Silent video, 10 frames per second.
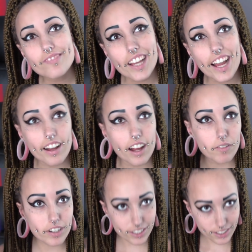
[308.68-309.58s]
I
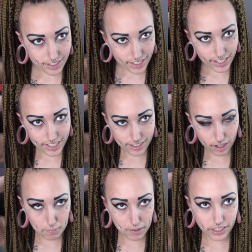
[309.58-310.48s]
want to just say it's
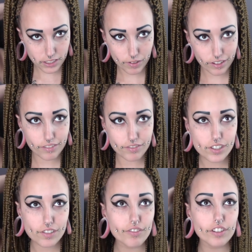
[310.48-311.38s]
our body's way of
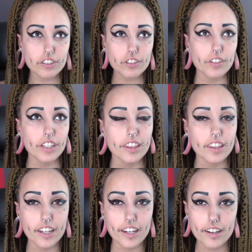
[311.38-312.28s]
just filtering
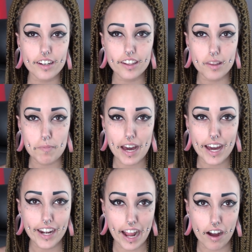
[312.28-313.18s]
the
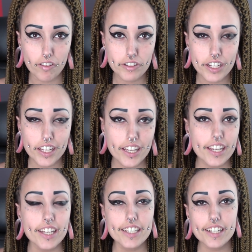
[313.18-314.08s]
bad out.
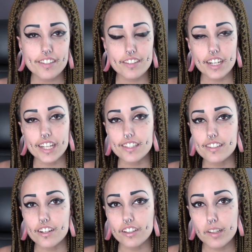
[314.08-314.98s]
It doesn't
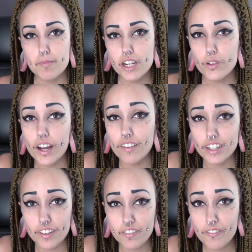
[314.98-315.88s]
necessarily mean you have an
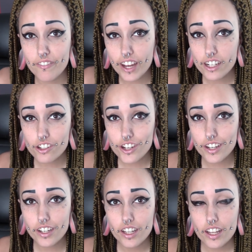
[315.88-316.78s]

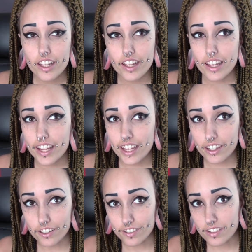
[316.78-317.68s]
infection. It
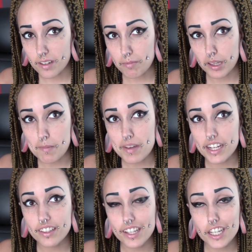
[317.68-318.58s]
could simply
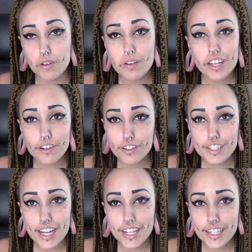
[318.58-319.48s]
mean that you
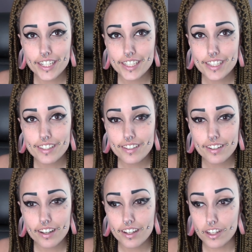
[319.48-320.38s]
irritated it.
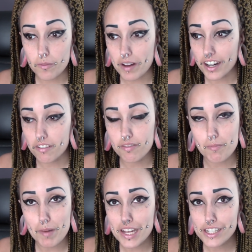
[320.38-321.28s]
You might have
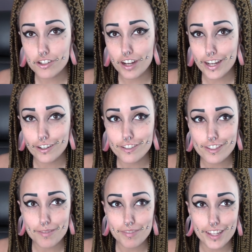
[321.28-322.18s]
banged your head on
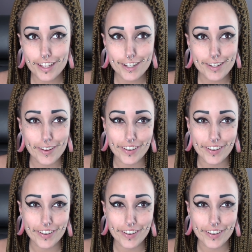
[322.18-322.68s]
something.